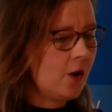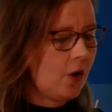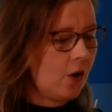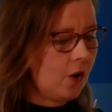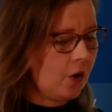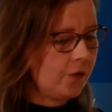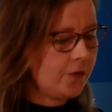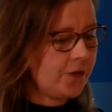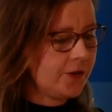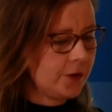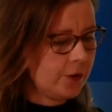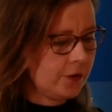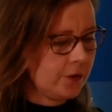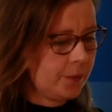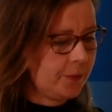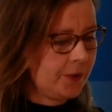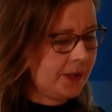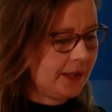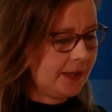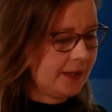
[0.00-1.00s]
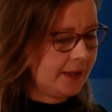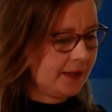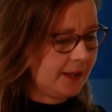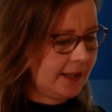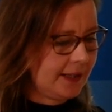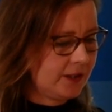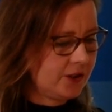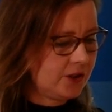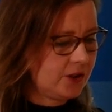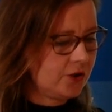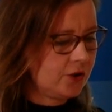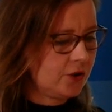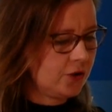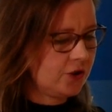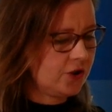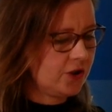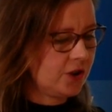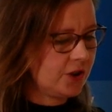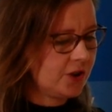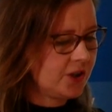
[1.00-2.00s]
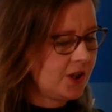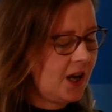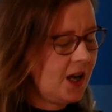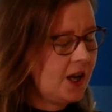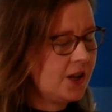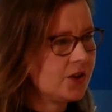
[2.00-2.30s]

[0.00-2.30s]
of the European institutions.